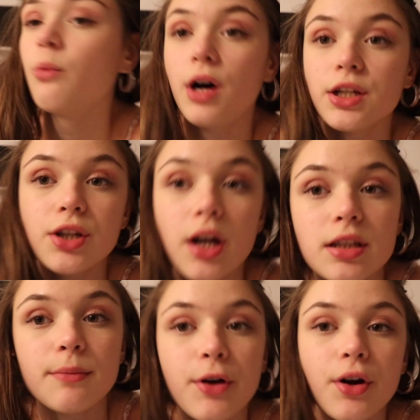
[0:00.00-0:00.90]
watch
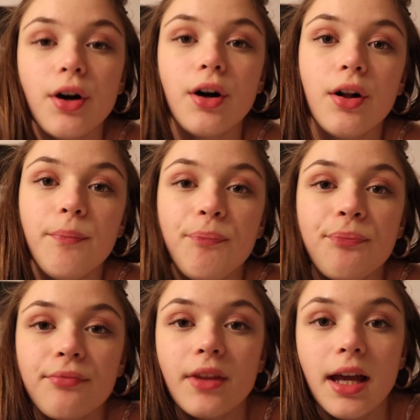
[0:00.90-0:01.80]
Gossip Girl
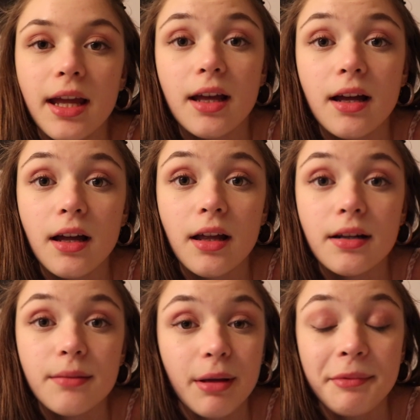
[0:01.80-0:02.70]

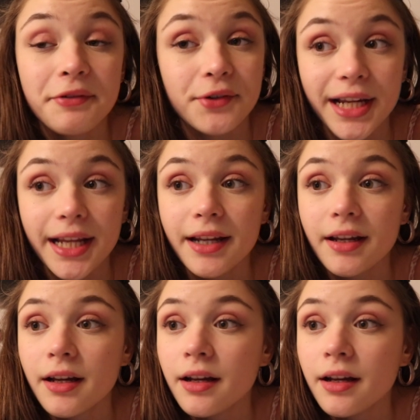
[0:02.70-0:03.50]
and maybe read.